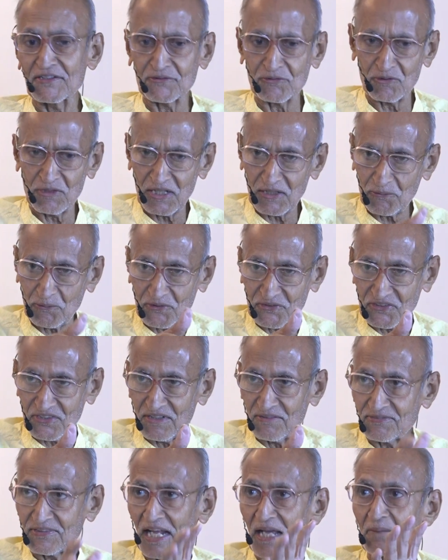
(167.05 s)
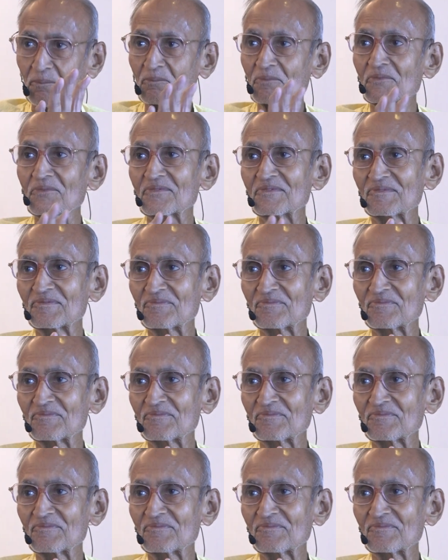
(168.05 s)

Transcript: It's only a question of time.